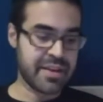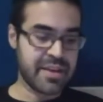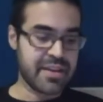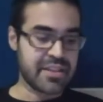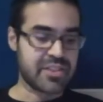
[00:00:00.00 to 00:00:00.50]

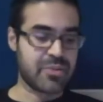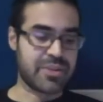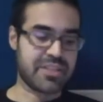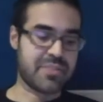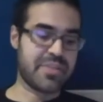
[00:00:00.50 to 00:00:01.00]
So what
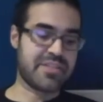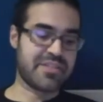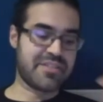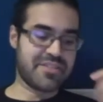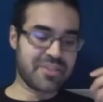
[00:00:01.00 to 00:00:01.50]
this means
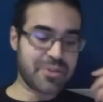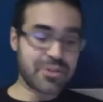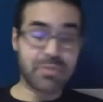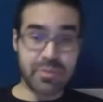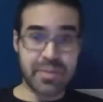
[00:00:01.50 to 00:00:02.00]
is the user
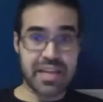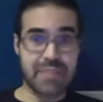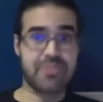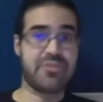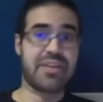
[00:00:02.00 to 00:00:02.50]
would be
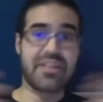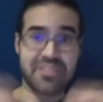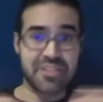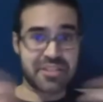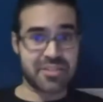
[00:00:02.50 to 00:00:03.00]
able to get a
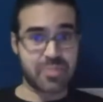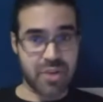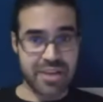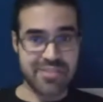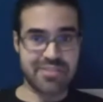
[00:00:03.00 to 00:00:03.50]
suggested
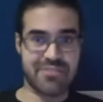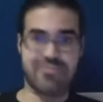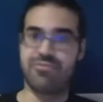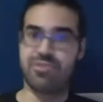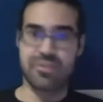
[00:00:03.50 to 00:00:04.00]
price
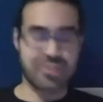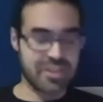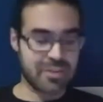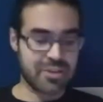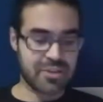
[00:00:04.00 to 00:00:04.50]
for a trade they
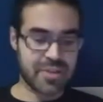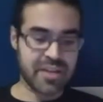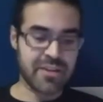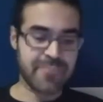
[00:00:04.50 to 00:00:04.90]
want to make,